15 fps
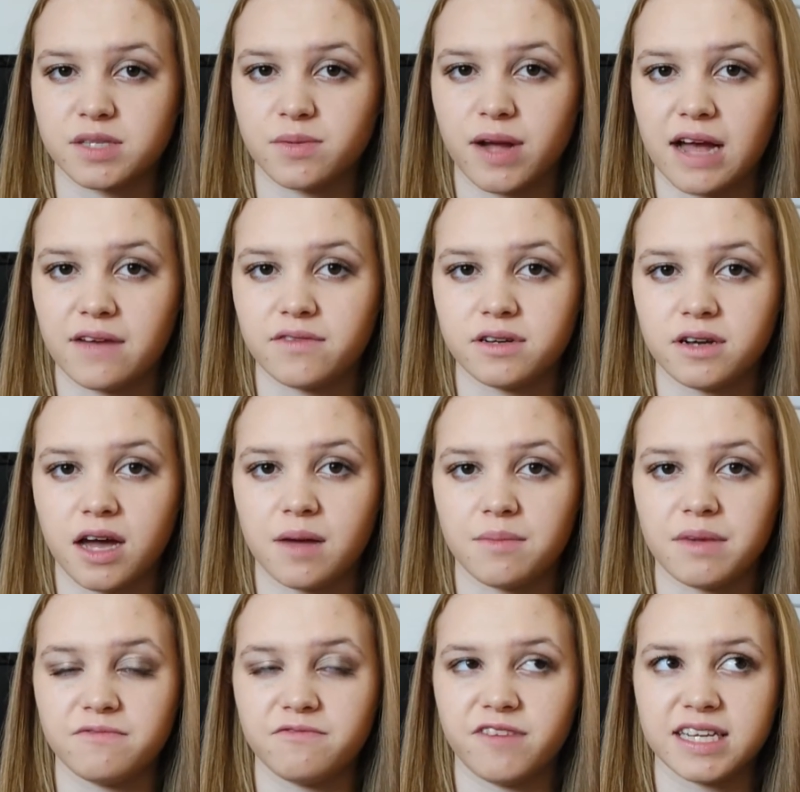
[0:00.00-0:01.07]
so I haven't
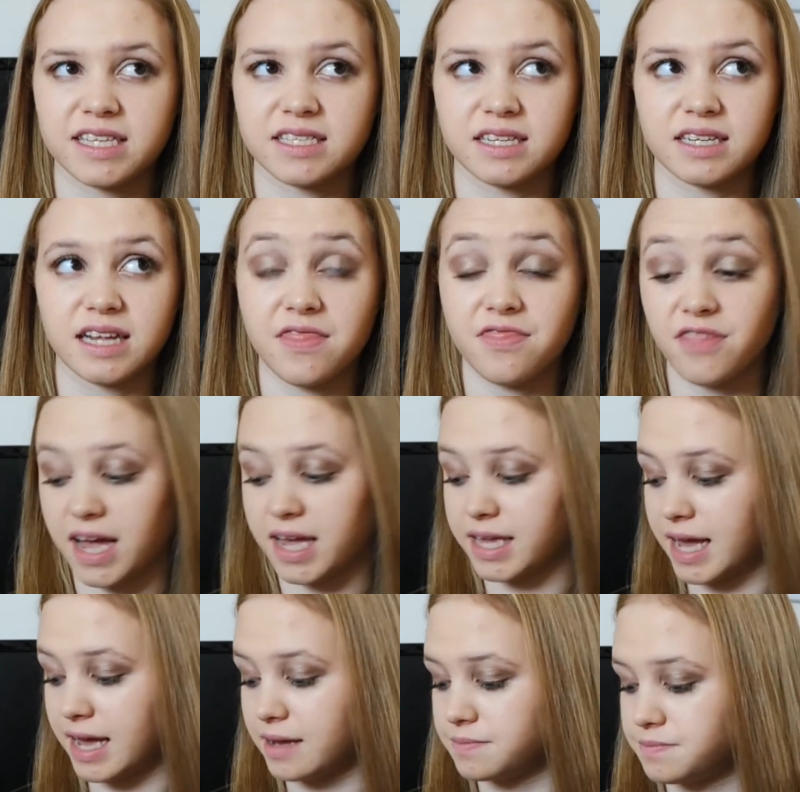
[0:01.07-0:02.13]
invested in that
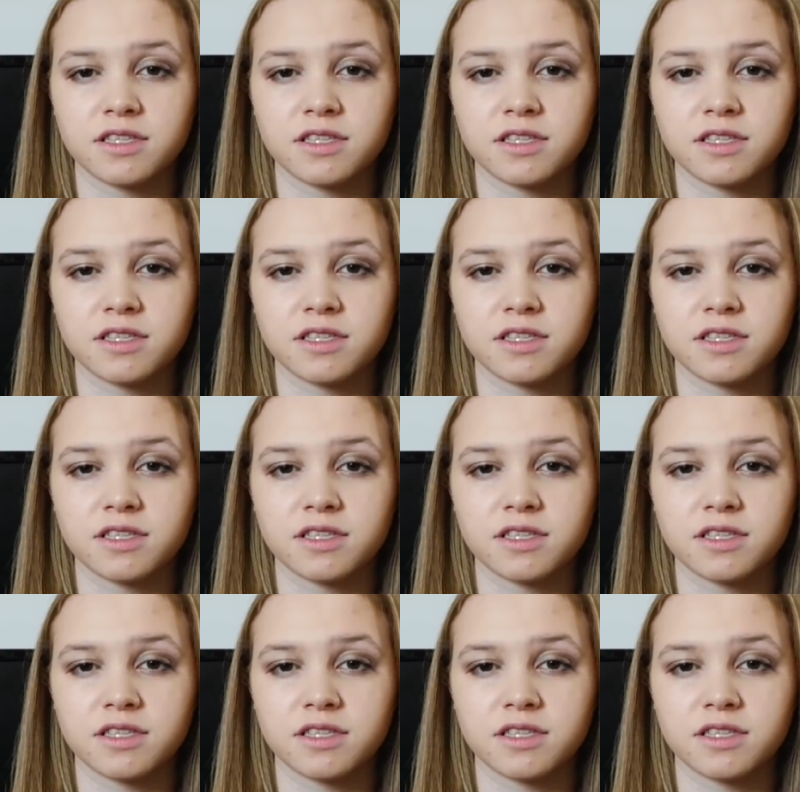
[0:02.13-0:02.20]
yet.